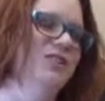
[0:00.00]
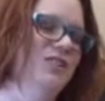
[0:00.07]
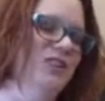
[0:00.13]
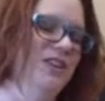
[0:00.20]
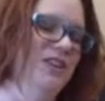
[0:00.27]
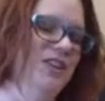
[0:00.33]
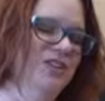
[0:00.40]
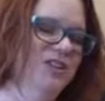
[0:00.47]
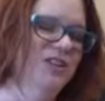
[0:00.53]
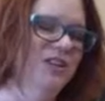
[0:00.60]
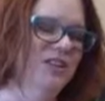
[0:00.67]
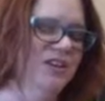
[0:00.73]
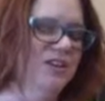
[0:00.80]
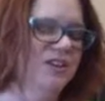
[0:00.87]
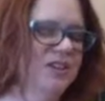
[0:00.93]
to catch the
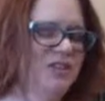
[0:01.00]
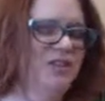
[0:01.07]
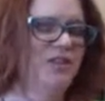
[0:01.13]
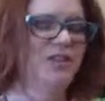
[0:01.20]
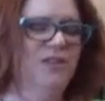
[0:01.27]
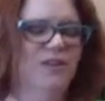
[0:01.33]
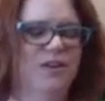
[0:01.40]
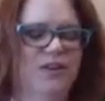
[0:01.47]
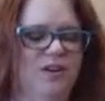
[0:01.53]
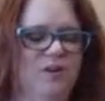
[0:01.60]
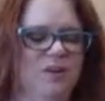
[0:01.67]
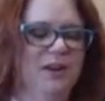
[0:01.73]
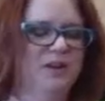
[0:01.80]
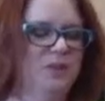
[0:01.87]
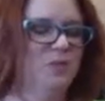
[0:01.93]
kiss that
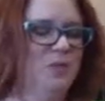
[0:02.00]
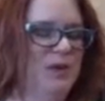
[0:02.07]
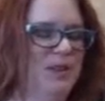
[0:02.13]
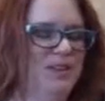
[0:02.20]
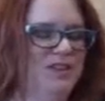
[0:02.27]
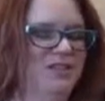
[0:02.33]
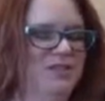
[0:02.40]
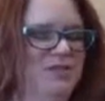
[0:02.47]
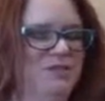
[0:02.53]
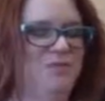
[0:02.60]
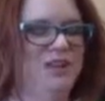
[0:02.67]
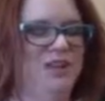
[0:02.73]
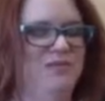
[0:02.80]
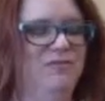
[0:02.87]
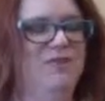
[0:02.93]
always waits for
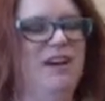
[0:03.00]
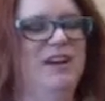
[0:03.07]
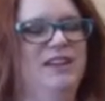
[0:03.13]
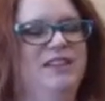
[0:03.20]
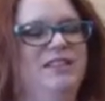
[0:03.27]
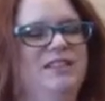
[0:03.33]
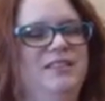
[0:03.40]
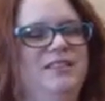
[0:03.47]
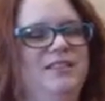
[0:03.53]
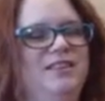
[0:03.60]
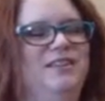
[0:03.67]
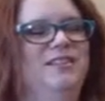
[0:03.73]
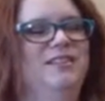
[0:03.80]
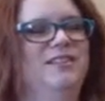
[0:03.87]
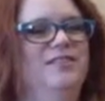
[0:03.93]
me right
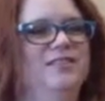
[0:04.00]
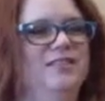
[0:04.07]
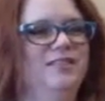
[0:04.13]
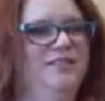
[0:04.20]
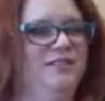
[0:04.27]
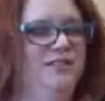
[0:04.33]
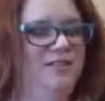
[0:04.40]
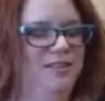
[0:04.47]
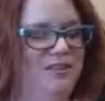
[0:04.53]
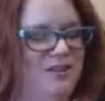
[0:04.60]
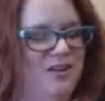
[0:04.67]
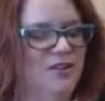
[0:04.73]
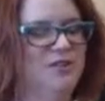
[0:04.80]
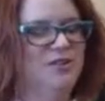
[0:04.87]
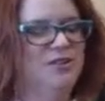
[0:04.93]
there,
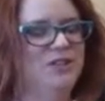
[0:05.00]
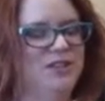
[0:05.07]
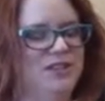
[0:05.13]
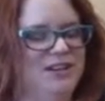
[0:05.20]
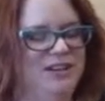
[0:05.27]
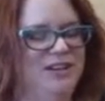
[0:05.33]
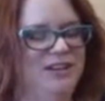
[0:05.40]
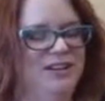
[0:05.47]
on your cheek,